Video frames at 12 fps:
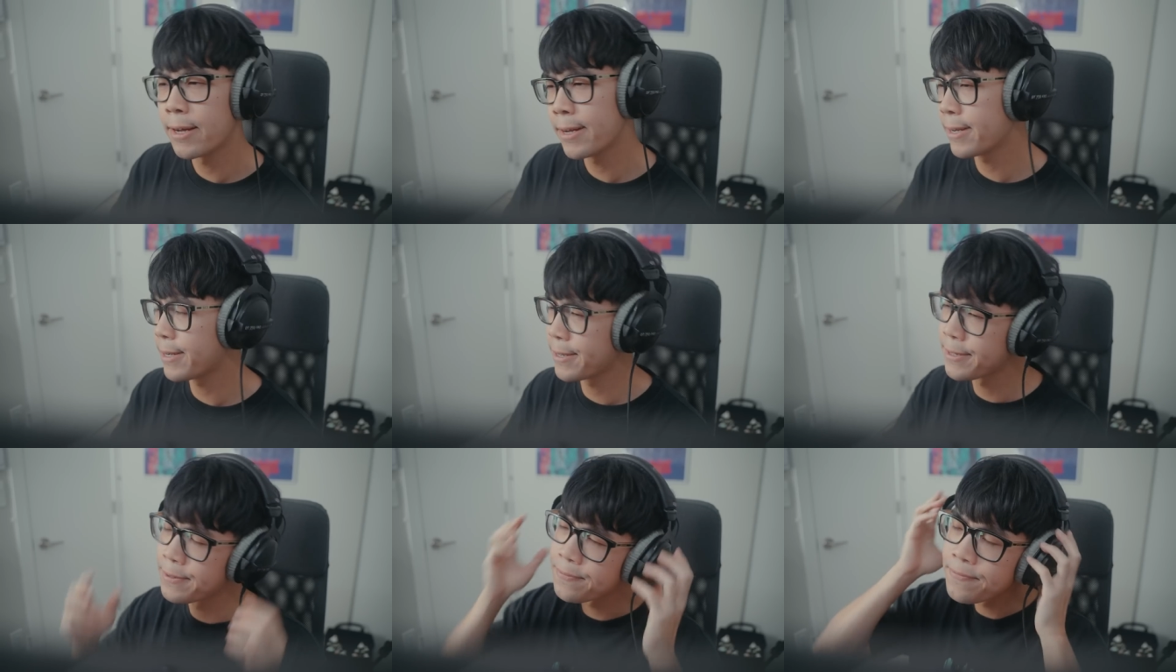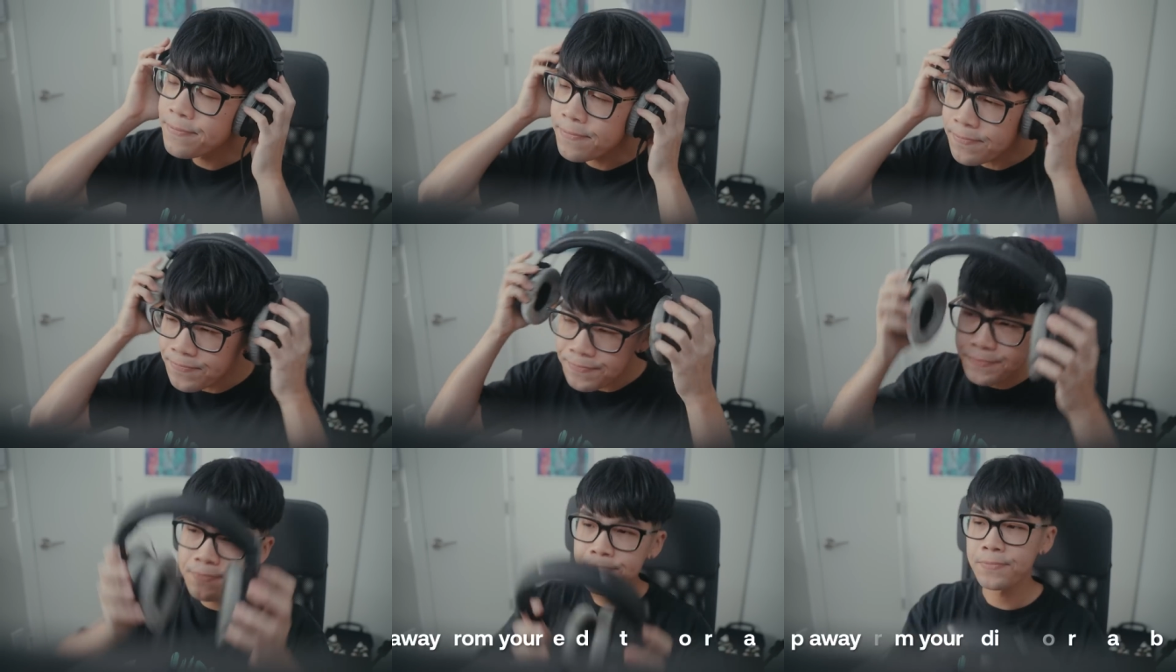But I encourage you to
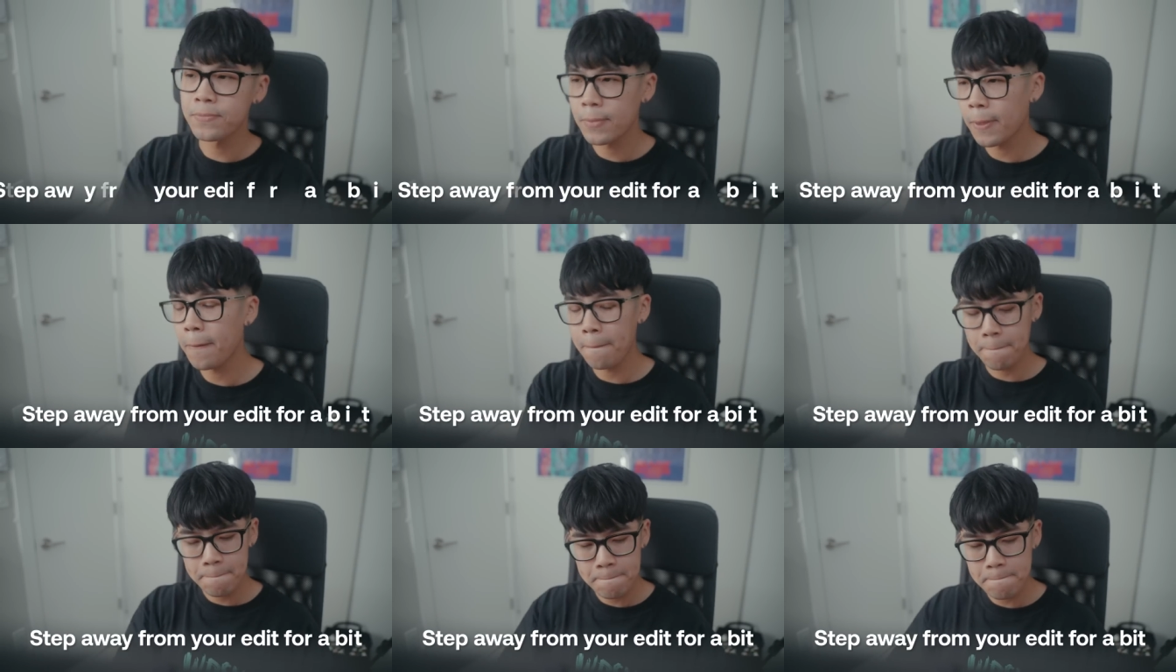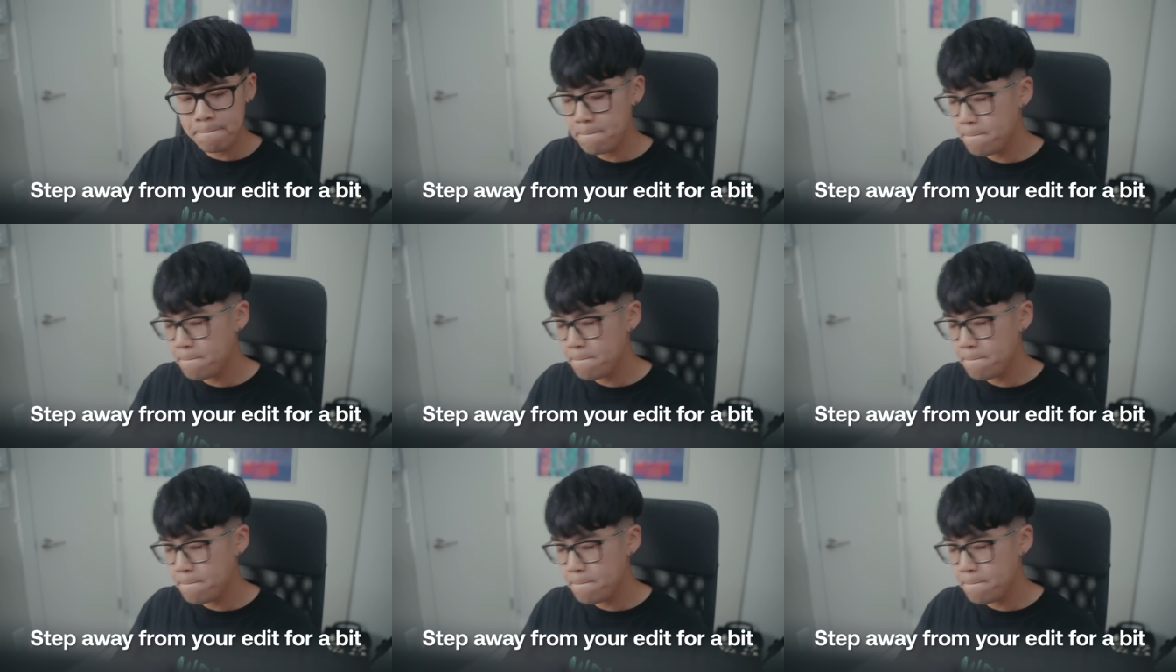always step away from your